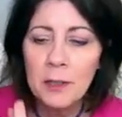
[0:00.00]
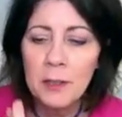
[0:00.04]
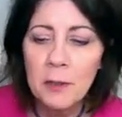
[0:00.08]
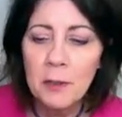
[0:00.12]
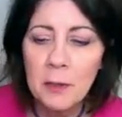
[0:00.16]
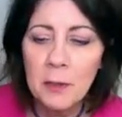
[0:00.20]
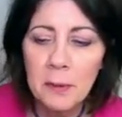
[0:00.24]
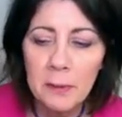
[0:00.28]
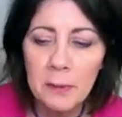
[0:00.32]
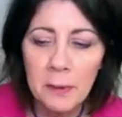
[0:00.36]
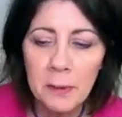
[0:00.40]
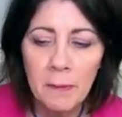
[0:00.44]

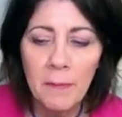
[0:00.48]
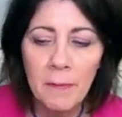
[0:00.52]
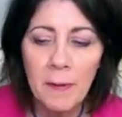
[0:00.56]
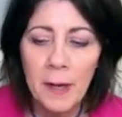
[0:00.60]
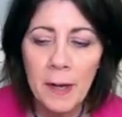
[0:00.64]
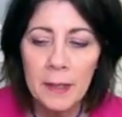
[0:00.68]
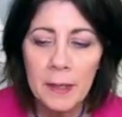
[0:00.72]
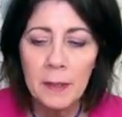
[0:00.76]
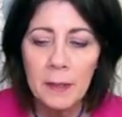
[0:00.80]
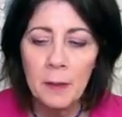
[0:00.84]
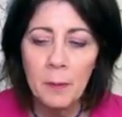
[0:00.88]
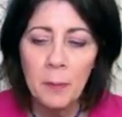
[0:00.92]
usually what we
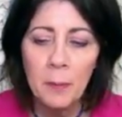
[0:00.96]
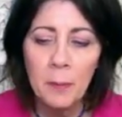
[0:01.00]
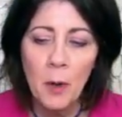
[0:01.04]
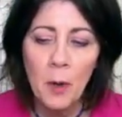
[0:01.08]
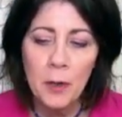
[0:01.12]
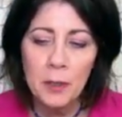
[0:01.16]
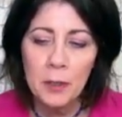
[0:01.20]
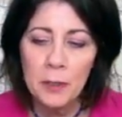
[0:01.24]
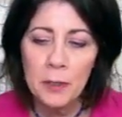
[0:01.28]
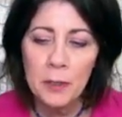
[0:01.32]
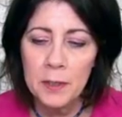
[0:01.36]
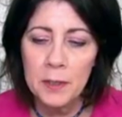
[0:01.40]
find in a
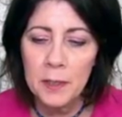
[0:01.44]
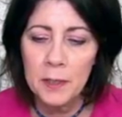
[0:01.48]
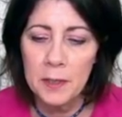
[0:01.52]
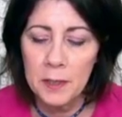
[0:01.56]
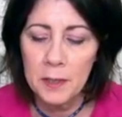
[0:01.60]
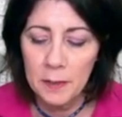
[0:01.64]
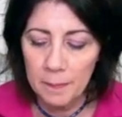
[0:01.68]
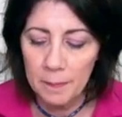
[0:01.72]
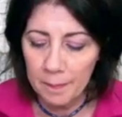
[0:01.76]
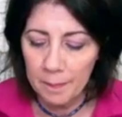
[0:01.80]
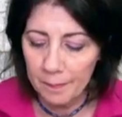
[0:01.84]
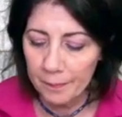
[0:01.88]
partial
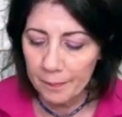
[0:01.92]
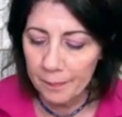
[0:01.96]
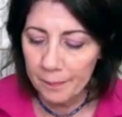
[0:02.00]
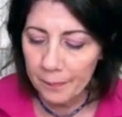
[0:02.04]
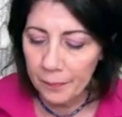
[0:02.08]
system.